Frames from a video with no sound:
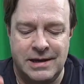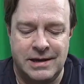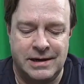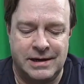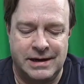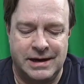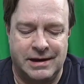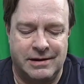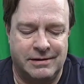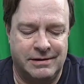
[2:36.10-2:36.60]

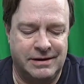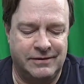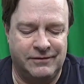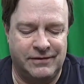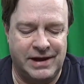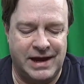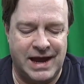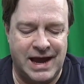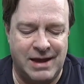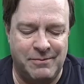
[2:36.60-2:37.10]
Now, if
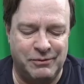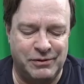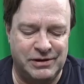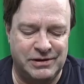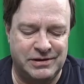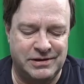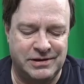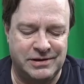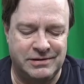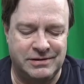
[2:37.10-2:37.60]
you happen
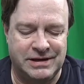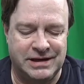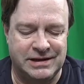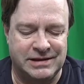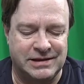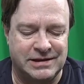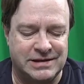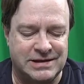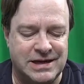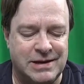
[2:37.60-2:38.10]
to get
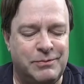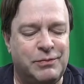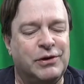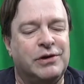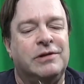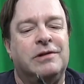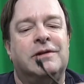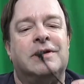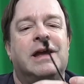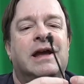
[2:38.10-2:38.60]
the
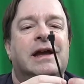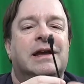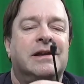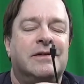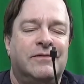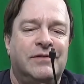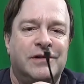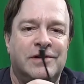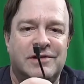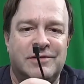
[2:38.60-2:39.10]
typical kind of
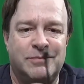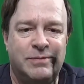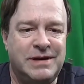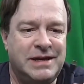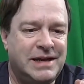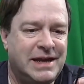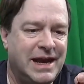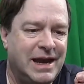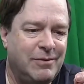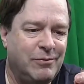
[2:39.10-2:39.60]

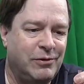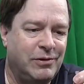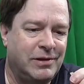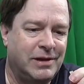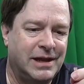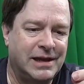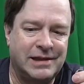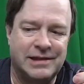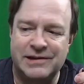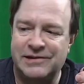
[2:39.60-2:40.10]
USB cable,
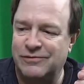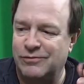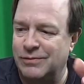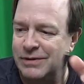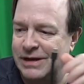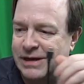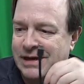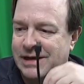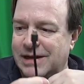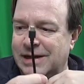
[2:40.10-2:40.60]
like this
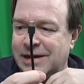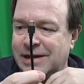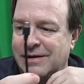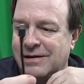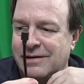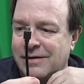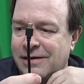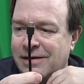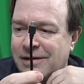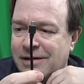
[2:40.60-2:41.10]
one
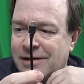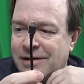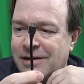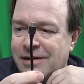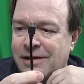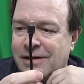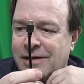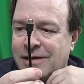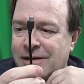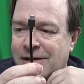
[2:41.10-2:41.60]
here,
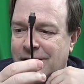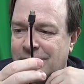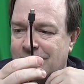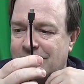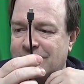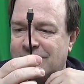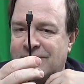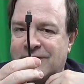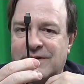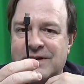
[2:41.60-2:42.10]
you
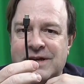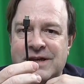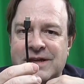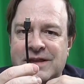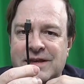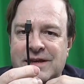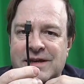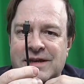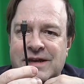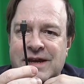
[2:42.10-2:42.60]
can see
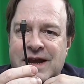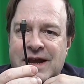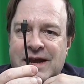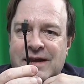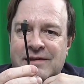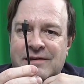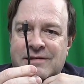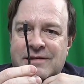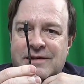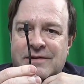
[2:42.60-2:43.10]
that it
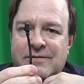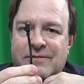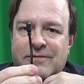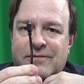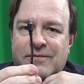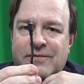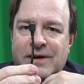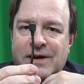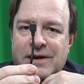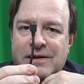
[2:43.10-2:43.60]
has a
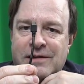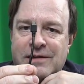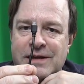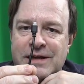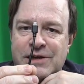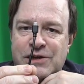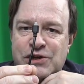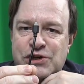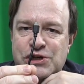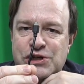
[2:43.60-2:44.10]

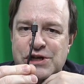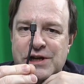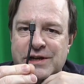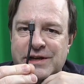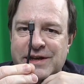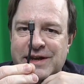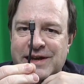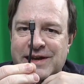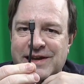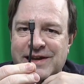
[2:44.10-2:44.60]
fairly
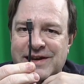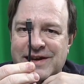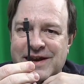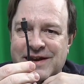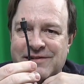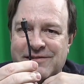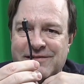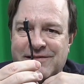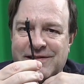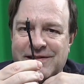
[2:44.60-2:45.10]
chunky
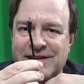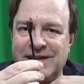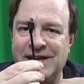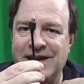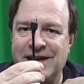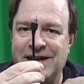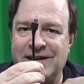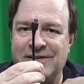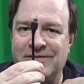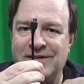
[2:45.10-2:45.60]
connector on the
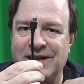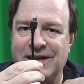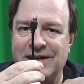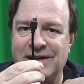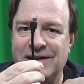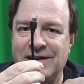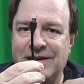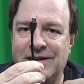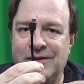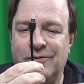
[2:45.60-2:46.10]
end of it,
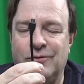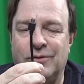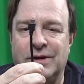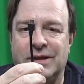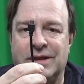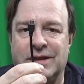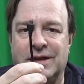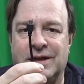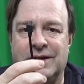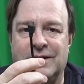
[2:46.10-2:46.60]

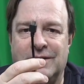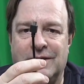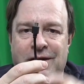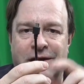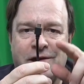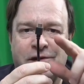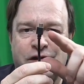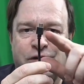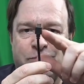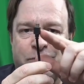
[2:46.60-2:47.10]
with a
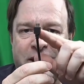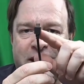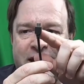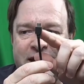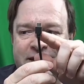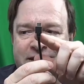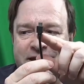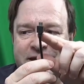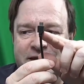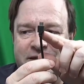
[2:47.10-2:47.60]
large
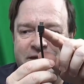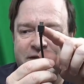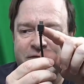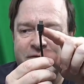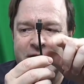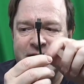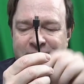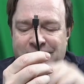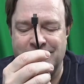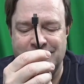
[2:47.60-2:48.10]
plastic
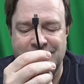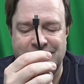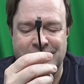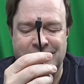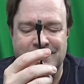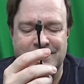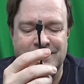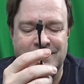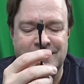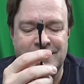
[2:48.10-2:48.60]
surround here.